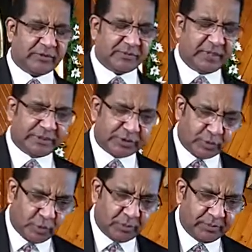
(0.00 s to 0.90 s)
his mother's
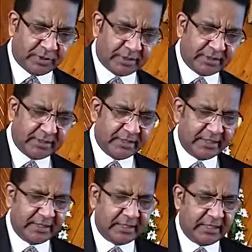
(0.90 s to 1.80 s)
womb,
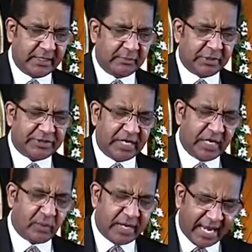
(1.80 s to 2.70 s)
but
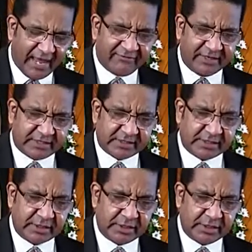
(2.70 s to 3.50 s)
there we have it.